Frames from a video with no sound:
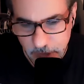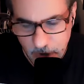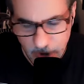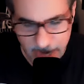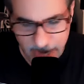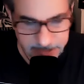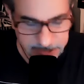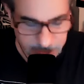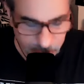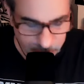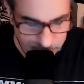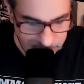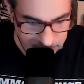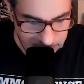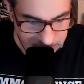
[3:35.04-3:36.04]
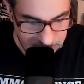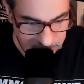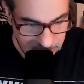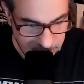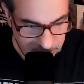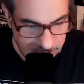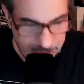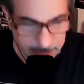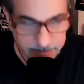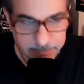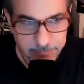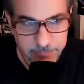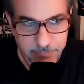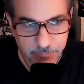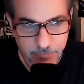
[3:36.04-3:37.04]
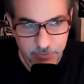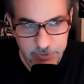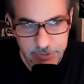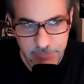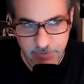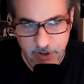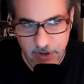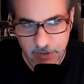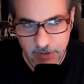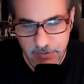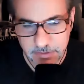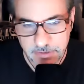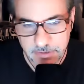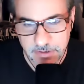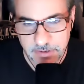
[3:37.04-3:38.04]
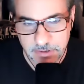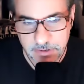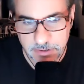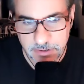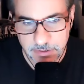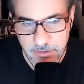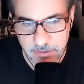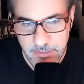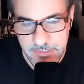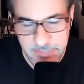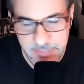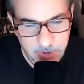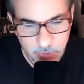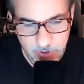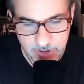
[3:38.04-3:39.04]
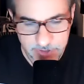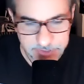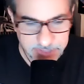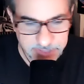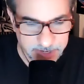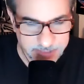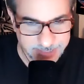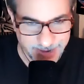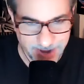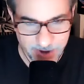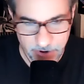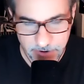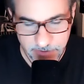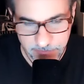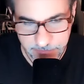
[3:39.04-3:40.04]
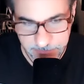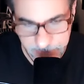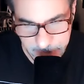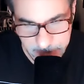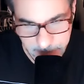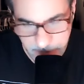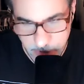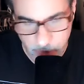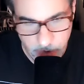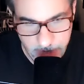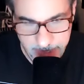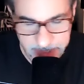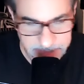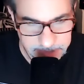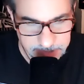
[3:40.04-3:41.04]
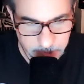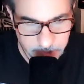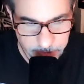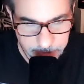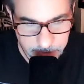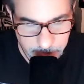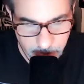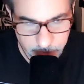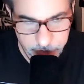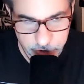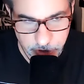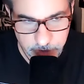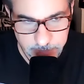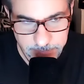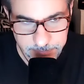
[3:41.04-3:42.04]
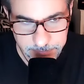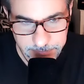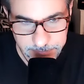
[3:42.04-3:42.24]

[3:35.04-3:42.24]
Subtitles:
All right. So first of all, is anyone else getting tired of just pure insult culture?